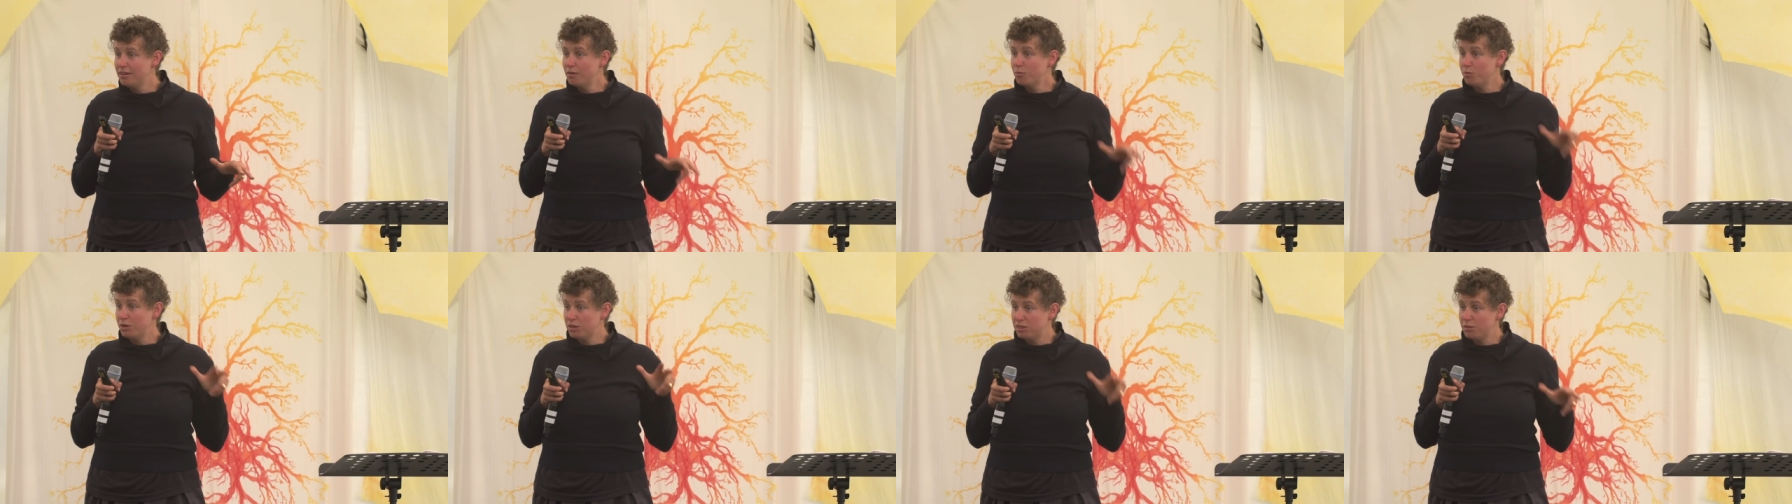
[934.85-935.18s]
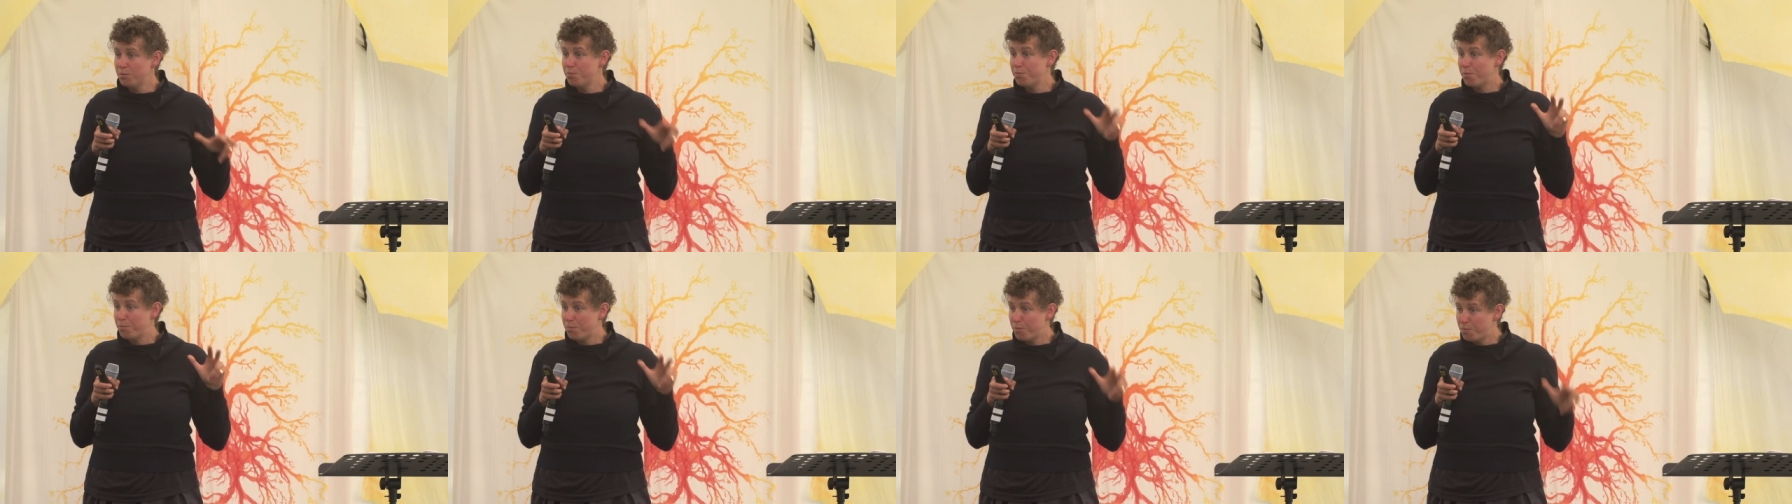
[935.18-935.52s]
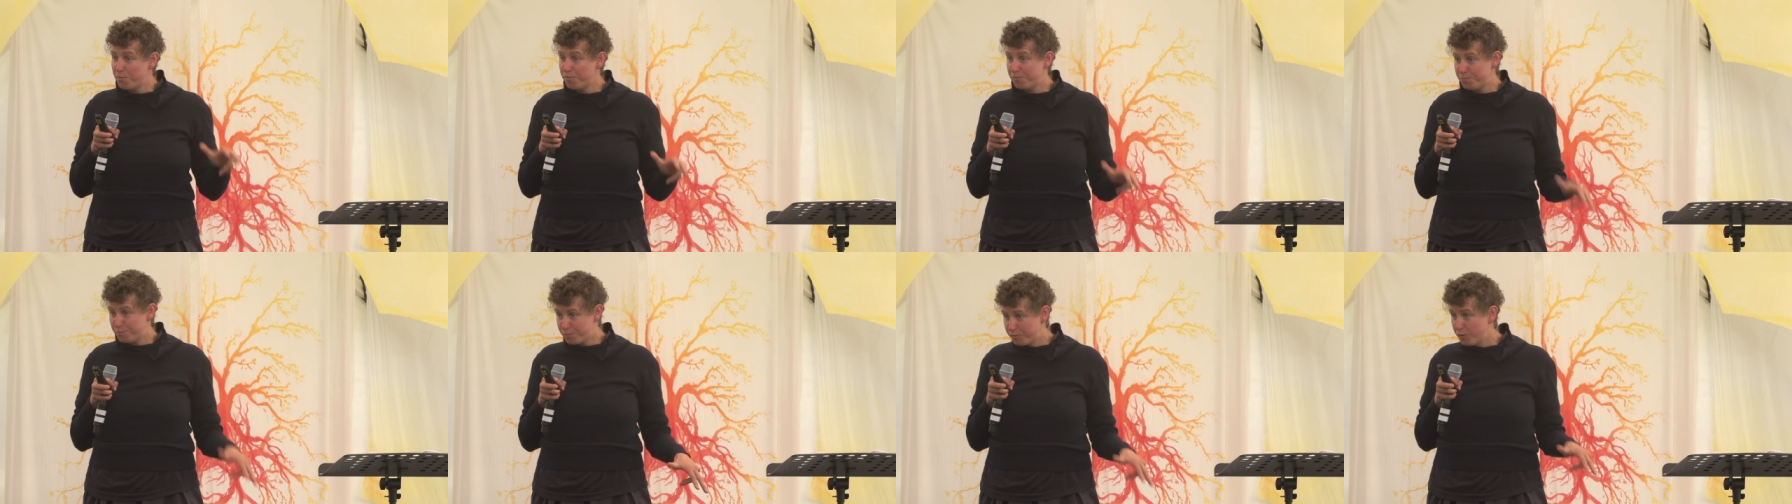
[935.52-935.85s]
with the
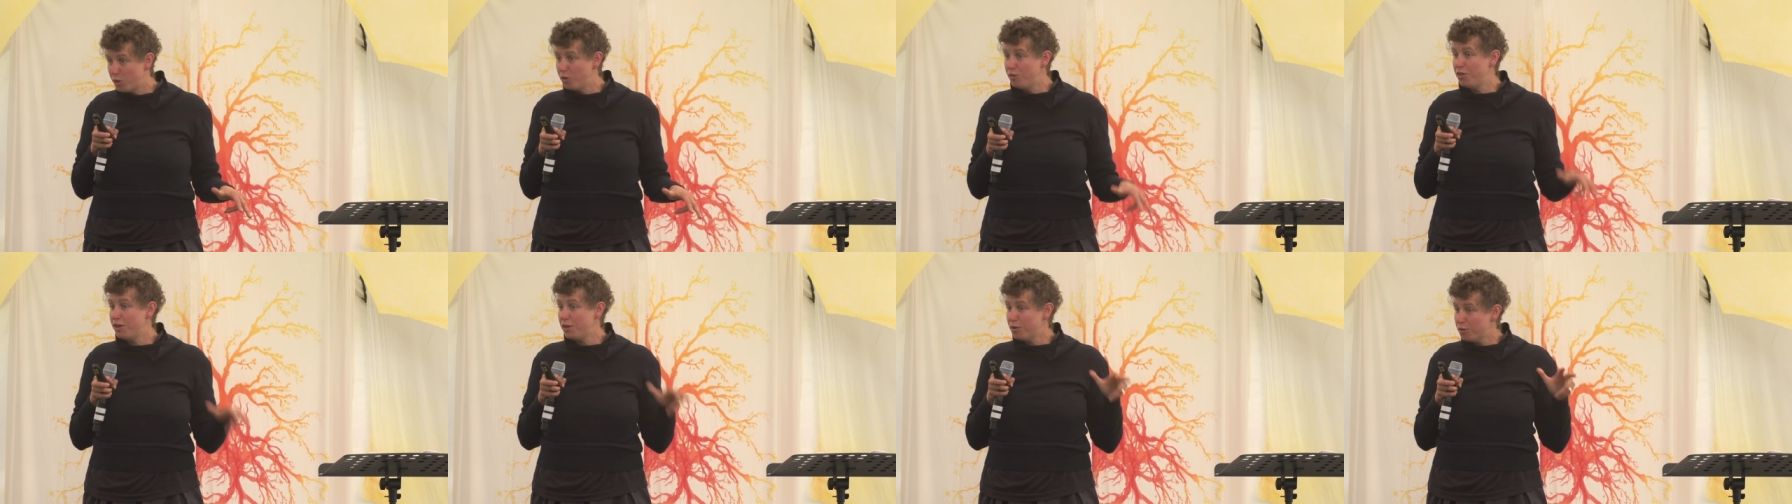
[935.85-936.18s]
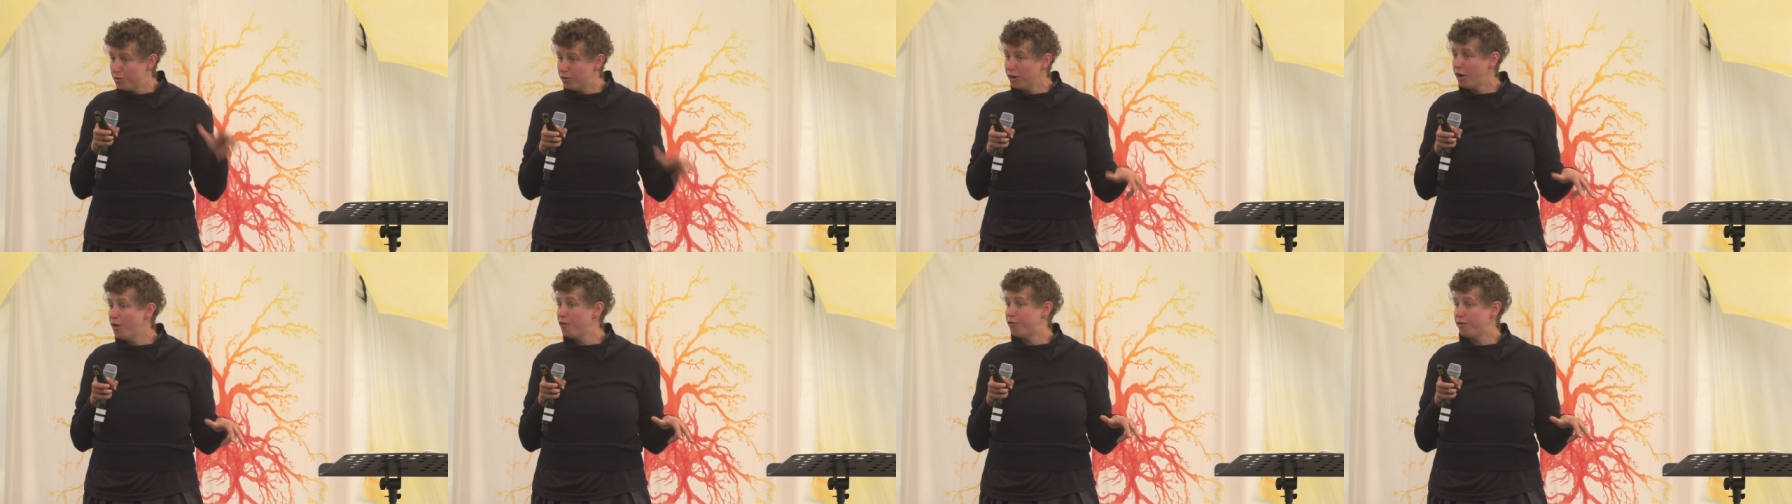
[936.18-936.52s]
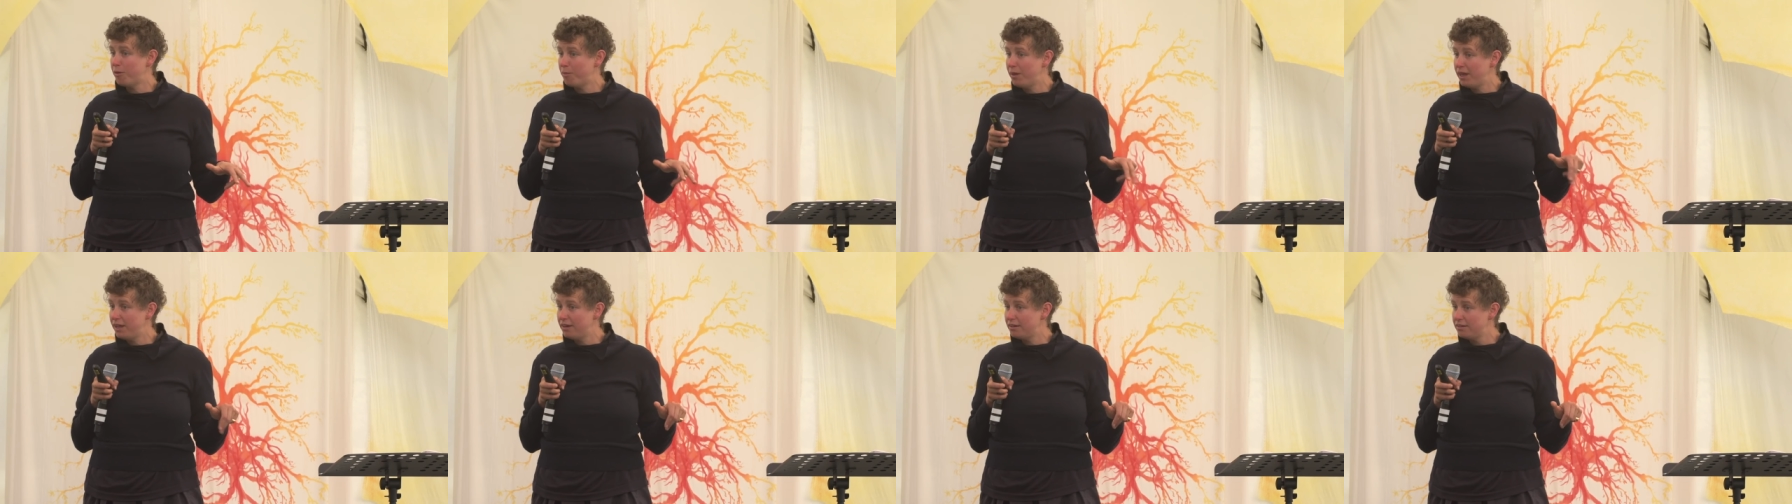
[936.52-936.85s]
food that you grow
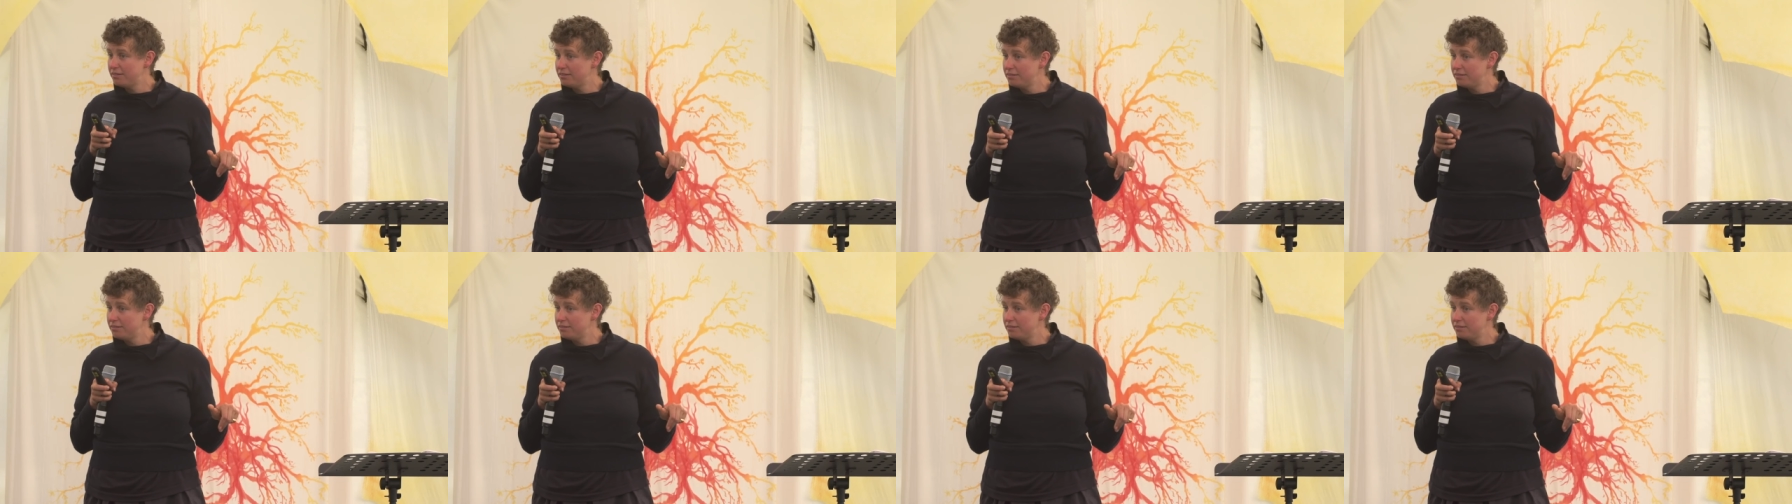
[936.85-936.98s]
from it.